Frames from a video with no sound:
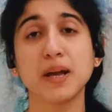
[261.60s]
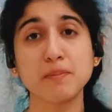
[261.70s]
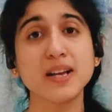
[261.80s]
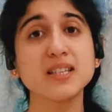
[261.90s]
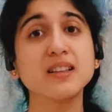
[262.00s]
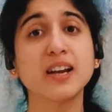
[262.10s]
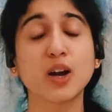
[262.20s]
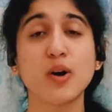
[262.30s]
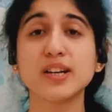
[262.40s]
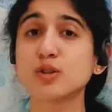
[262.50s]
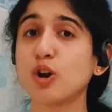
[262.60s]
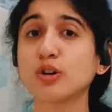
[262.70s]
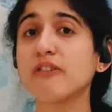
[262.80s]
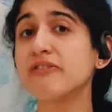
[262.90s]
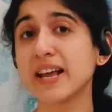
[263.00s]
Padmasana requires a
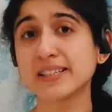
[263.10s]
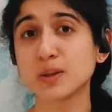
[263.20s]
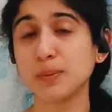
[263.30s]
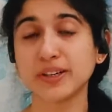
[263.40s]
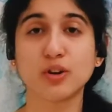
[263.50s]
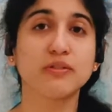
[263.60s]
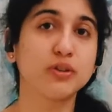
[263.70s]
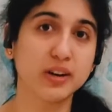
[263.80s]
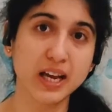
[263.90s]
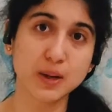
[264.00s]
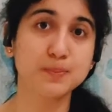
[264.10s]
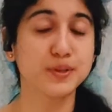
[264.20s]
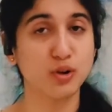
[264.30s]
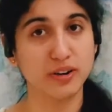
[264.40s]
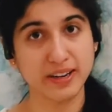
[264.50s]
lot of flexibility of your
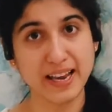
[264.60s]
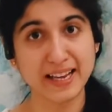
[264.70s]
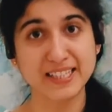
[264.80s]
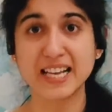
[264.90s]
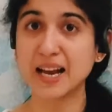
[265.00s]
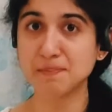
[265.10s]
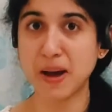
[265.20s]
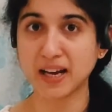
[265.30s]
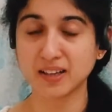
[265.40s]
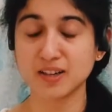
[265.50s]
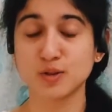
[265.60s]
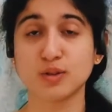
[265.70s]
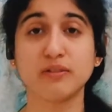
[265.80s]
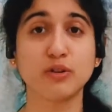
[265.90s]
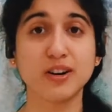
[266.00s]
hips, your legs and back.
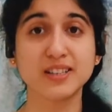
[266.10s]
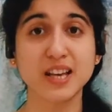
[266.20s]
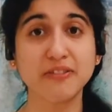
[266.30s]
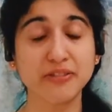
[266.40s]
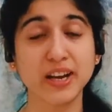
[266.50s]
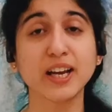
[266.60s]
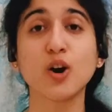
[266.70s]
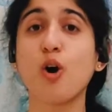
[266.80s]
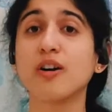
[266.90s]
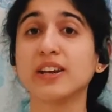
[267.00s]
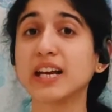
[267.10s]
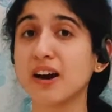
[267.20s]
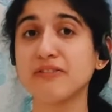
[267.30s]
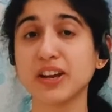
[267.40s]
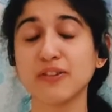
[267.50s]
So if you are suffering or
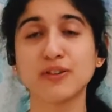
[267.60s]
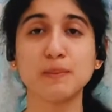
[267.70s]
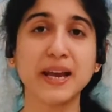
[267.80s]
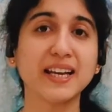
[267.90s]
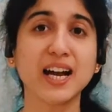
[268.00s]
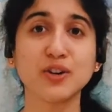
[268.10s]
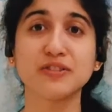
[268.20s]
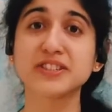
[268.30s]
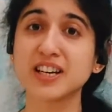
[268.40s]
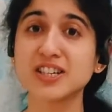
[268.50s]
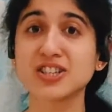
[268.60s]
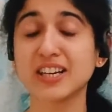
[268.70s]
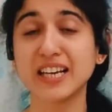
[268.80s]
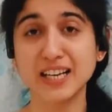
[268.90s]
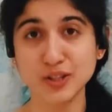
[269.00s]
recovering from any kind of
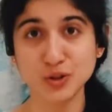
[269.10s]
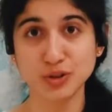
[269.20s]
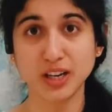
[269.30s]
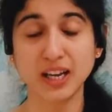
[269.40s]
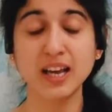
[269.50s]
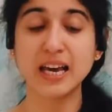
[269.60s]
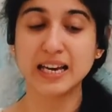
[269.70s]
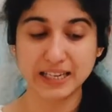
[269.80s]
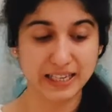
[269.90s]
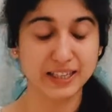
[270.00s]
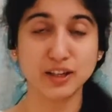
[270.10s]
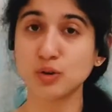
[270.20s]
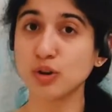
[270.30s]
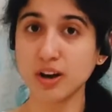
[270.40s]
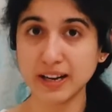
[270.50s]
surgery, injury
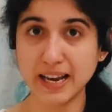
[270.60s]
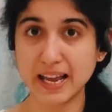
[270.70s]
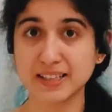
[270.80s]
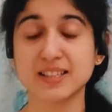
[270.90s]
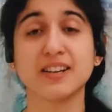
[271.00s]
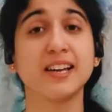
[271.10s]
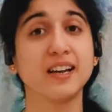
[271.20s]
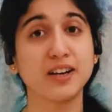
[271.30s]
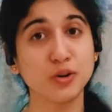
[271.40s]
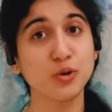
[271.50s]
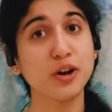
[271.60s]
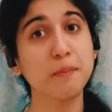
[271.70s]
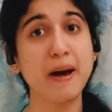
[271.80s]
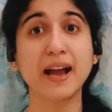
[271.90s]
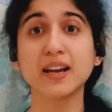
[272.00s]
related to your legs, related to your
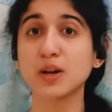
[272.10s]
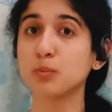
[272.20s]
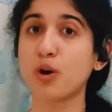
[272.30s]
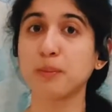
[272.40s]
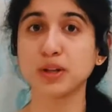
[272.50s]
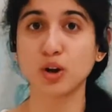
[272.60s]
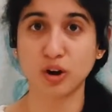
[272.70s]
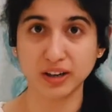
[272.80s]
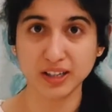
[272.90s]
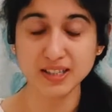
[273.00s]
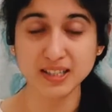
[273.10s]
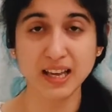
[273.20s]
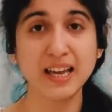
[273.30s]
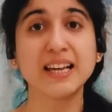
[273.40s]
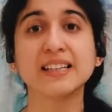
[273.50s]
back and abdominal organs,
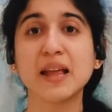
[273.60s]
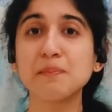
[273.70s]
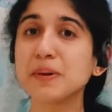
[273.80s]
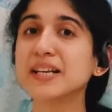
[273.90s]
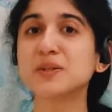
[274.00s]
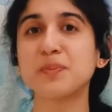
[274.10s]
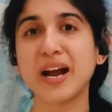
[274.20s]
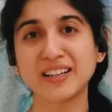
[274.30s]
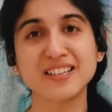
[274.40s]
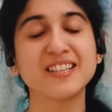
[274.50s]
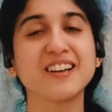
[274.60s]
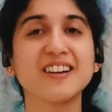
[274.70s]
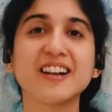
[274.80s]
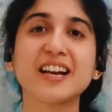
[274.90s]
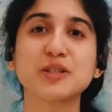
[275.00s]
then please practice it
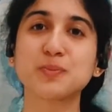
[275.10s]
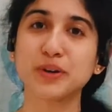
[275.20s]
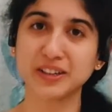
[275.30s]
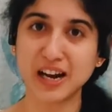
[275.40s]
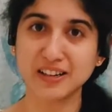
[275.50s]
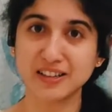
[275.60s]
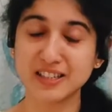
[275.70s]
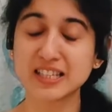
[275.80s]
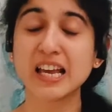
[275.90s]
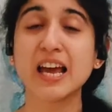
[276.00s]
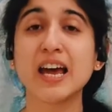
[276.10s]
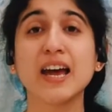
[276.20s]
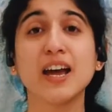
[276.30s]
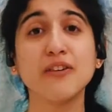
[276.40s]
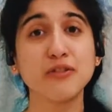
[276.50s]
under expert guidance.
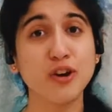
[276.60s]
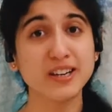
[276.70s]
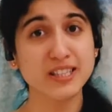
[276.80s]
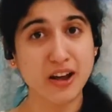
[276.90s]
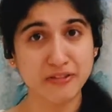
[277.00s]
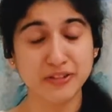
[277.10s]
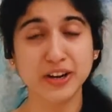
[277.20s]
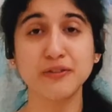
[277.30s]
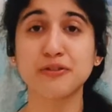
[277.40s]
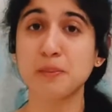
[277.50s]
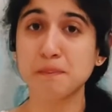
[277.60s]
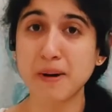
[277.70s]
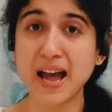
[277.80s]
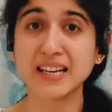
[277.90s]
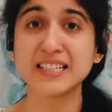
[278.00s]
If you are suffering from
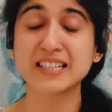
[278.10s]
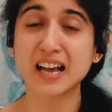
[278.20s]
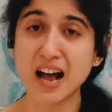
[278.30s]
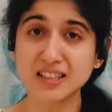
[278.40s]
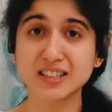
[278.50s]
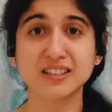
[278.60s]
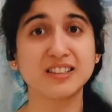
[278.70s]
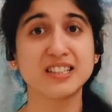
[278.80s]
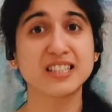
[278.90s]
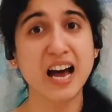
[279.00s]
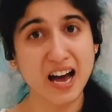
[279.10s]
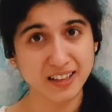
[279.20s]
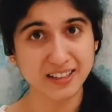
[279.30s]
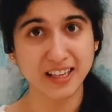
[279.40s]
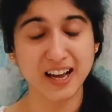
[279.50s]
piles, ulcers,
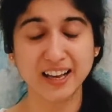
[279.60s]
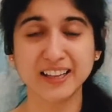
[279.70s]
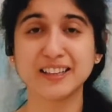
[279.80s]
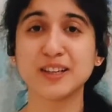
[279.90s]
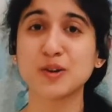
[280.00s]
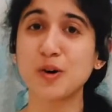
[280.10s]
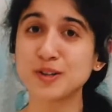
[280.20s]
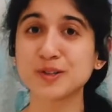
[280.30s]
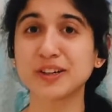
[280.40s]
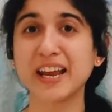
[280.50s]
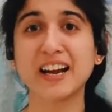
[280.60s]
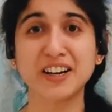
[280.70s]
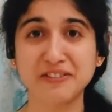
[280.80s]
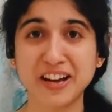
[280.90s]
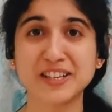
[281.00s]
hernia, then also take
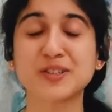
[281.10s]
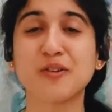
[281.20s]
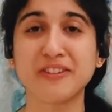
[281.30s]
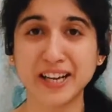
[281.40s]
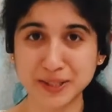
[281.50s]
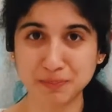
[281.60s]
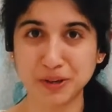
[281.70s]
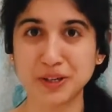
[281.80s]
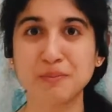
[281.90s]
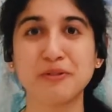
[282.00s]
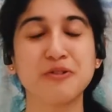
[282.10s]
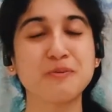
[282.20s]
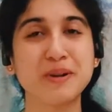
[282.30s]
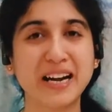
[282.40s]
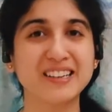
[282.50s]
advice of expert before
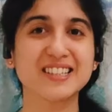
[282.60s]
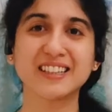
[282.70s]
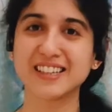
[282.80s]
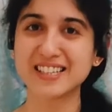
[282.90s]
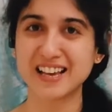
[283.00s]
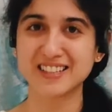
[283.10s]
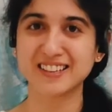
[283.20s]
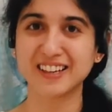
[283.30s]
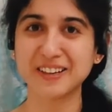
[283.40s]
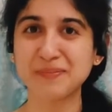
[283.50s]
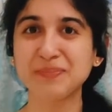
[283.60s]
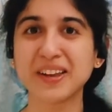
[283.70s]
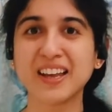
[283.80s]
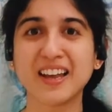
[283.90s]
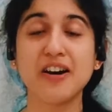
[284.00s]
practicing this asana.
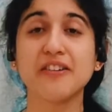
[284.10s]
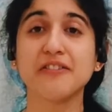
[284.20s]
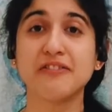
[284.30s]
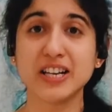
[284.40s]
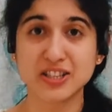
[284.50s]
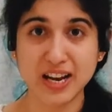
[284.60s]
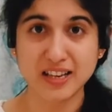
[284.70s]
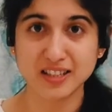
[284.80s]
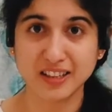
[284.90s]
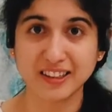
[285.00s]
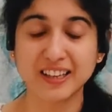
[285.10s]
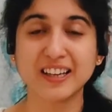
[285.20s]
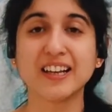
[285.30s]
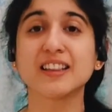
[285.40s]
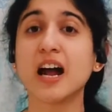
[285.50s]
Vajrasana,
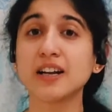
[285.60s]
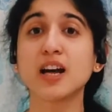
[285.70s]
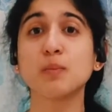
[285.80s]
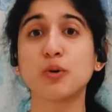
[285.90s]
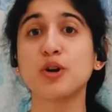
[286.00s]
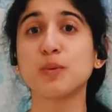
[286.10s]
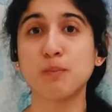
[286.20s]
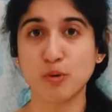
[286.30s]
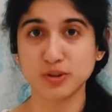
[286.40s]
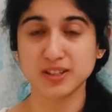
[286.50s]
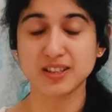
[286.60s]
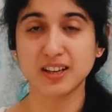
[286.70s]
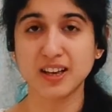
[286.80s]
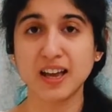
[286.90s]
thunderbolt pose.